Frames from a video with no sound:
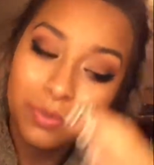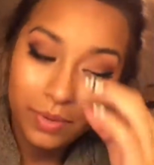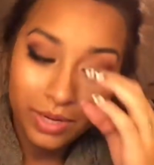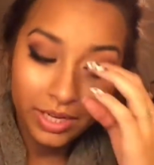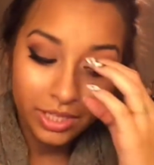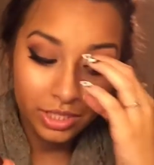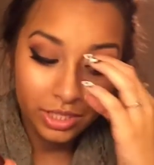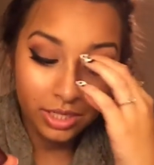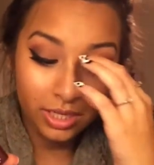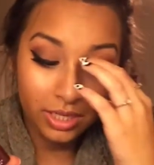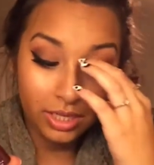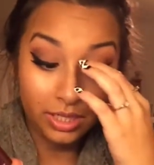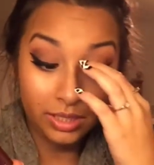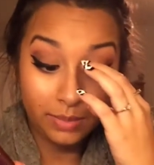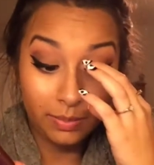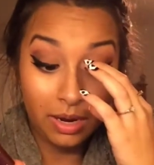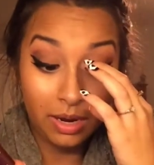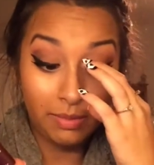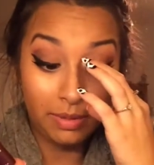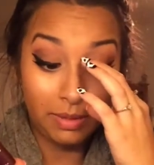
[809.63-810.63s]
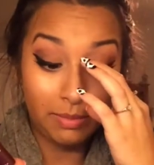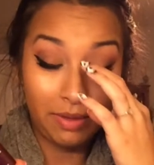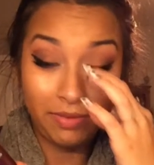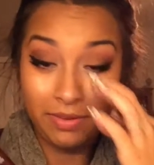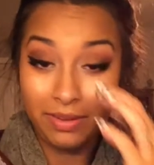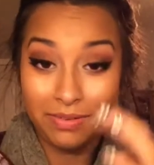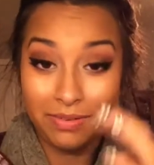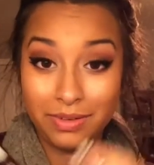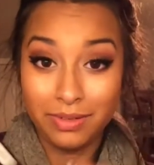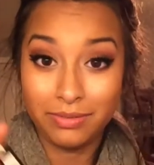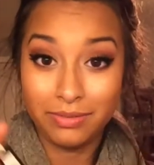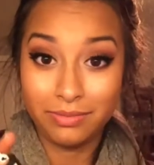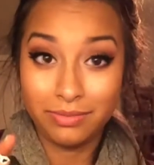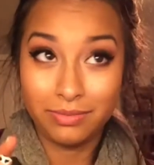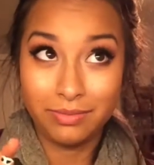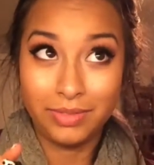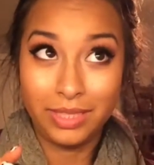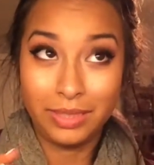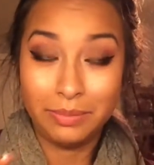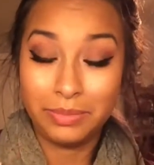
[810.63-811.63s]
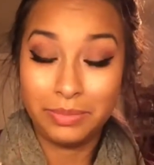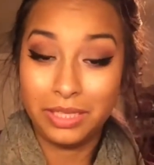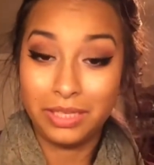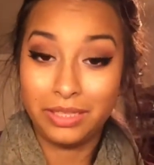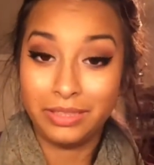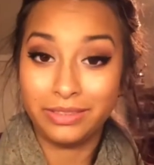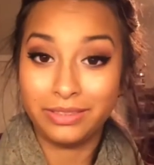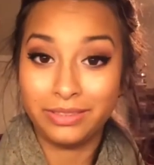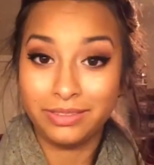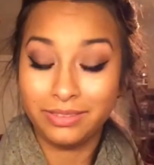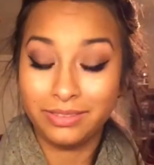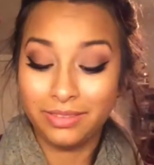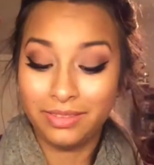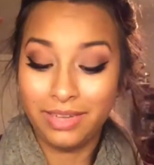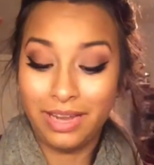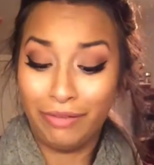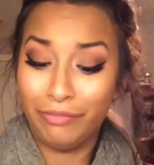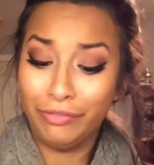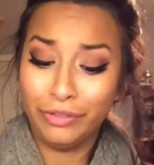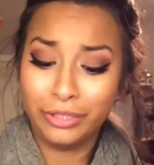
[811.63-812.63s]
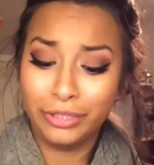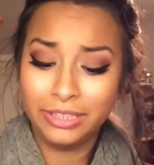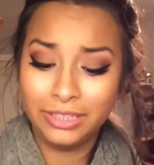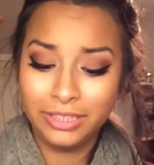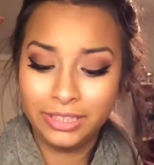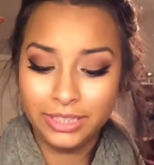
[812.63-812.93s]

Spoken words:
which is probably my favorite lip color ever.